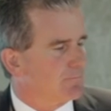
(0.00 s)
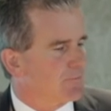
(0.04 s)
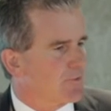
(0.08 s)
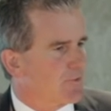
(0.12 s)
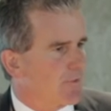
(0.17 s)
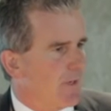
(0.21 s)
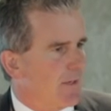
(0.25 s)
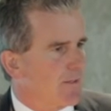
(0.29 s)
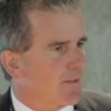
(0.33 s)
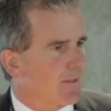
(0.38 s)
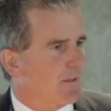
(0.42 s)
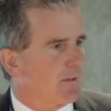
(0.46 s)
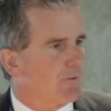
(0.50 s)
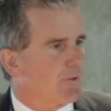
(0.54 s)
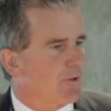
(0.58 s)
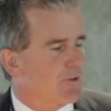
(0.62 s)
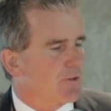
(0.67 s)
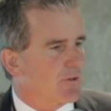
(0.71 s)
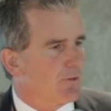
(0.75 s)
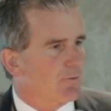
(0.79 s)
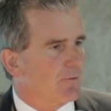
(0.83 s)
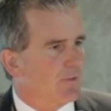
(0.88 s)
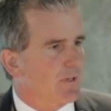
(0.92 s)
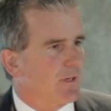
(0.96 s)
setting, you
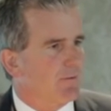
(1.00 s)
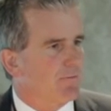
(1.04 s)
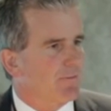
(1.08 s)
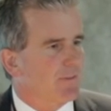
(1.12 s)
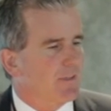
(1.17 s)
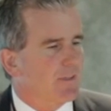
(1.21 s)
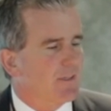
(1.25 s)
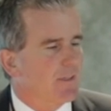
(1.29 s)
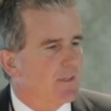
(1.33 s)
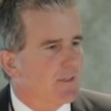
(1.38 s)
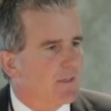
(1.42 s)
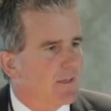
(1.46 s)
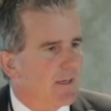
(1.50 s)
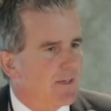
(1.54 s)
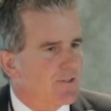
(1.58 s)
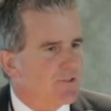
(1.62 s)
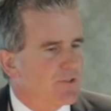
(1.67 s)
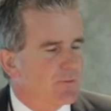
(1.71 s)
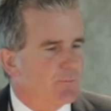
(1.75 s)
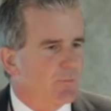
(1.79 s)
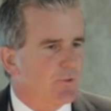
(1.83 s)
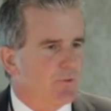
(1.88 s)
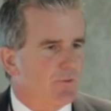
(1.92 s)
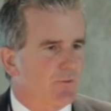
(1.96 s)
don't have the key
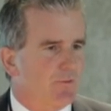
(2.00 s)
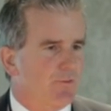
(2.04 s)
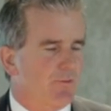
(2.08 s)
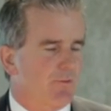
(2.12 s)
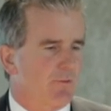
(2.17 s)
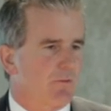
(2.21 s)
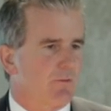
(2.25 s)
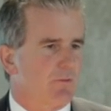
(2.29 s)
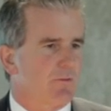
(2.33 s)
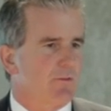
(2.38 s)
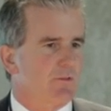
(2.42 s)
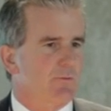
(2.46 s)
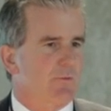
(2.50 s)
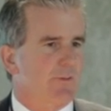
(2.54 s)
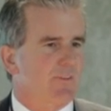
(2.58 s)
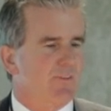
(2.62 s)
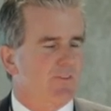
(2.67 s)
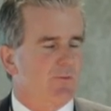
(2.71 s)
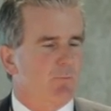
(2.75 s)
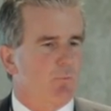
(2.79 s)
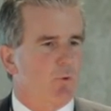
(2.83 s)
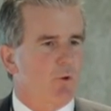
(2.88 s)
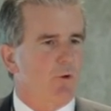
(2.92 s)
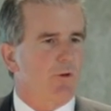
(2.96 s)
attributes to
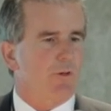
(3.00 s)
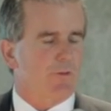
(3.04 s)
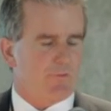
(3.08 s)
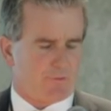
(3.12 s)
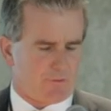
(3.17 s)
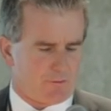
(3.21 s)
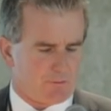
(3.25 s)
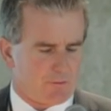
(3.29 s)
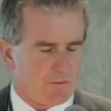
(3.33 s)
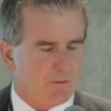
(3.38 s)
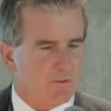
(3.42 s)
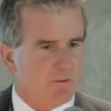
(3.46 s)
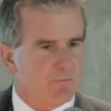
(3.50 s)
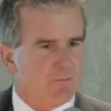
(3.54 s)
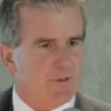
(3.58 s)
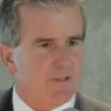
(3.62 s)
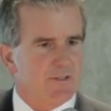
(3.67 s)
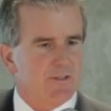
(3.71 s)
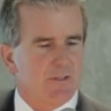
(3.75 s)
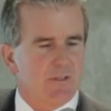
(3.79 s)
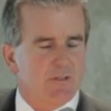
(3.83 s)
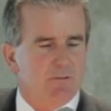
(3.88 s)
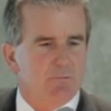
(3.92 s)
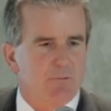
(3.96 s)
exploit your
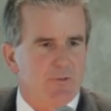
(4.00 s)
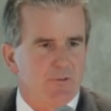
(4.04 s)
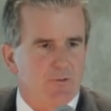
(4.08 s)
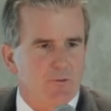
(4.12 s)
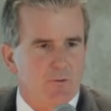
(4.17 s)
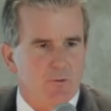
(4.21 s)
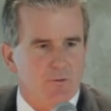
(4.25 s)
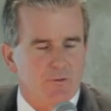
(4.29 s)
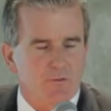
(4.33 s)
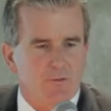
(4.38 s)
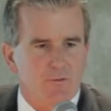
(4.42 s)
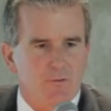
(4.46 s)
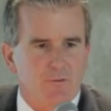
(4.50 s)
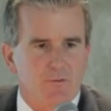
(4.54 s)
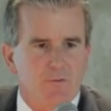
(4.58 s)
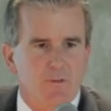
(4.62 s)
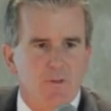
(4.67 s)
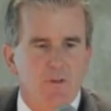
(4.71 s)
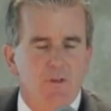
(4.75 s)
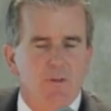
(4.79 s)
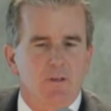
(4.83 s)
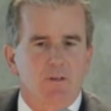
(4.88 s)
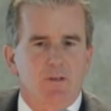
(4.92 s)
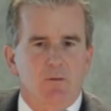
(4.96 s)
unconventional resources
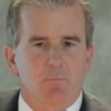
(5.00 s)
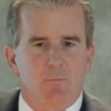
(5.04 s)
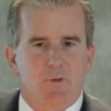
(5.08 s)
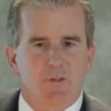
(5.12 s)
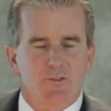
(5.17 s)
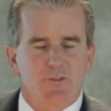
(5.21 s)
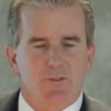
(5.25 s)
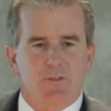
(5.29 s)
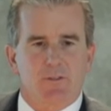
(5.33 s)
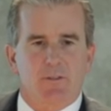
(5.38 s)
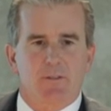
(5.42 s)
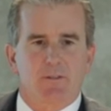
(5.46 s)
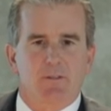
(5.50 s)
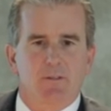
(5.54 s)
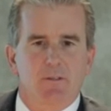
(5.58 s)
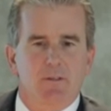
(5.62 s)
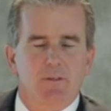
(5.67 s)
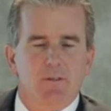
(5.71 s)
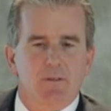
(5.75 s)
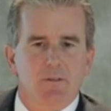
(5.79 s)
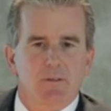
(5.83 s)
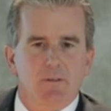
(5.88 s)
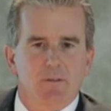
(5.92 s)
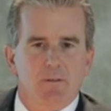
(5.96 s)
commercially?
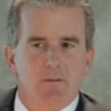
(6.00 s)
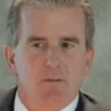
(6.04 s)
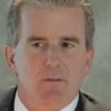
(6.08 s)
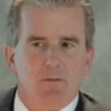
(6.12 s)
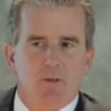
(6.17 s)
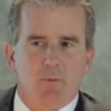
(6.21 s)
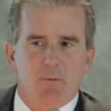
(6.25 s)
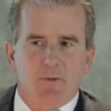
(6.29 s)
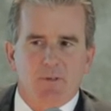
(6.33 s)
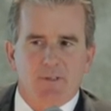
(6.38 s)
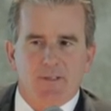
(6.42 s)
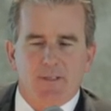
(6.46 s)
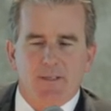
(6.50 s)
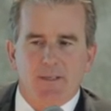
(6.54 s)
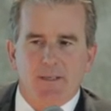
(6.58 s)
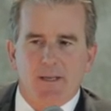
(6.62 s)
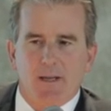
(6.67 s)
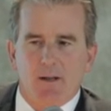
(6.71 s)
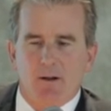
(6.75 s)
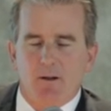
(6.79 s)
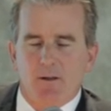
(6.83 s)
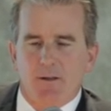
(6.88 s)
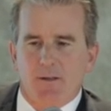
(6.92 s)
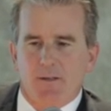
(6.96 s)
A couple of
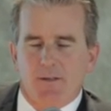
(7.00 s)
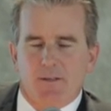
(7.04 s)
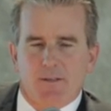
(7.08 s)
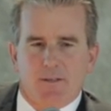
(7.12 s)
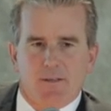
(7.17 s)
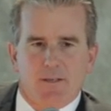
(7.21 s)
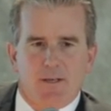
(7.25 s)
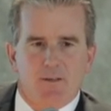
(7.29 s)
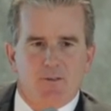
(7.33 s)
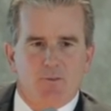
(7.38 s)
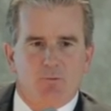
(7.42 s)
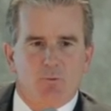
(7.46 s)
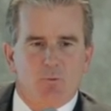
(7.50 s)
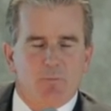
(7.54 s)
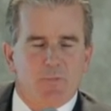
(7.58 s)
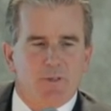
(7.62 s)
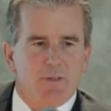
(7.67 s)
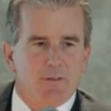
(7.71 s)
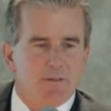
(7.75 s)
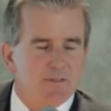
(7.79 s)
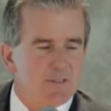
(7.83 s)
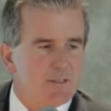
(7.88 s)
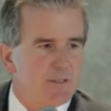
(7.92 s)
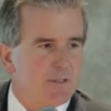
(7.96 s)
key early indicators would
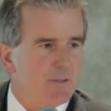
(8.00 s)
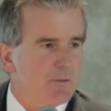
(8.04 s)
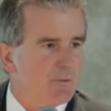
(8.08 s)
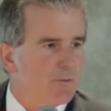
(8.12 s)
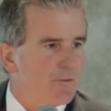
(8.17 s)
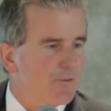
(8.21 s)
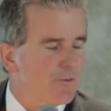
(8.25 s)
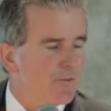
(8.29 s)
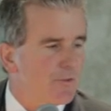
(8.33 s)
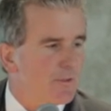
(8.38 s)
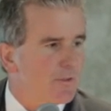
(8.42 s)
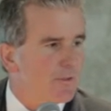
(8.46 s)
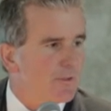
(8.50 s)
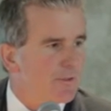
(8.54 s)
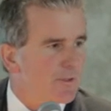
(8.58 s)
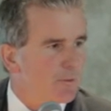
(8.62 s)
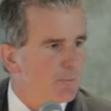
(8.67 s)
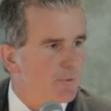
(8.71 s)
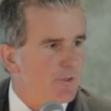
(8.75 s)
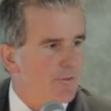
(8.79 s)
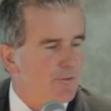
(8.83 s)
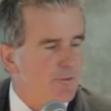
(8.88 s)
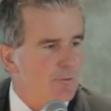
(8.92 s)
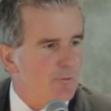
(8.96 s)
be TOC,
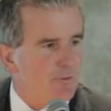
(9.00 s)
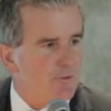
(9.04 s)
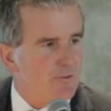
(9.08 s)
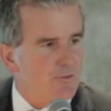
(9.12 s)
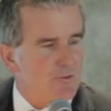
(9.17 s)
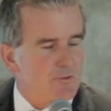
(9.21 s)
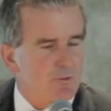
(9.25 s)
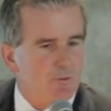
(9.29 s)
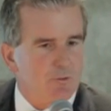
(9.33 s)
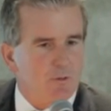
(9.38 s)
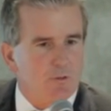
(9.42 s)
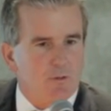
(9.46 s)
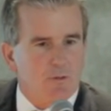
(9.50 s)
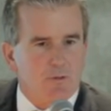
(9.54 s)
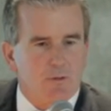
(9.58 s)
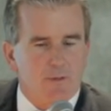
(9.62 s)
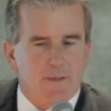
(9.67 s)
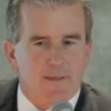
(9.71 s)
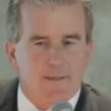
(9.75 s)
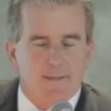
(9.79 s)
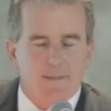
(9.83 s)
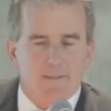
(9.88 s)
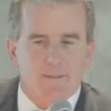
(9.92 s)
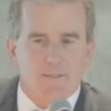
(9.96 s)
otherwise known as total
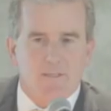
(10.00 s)
organic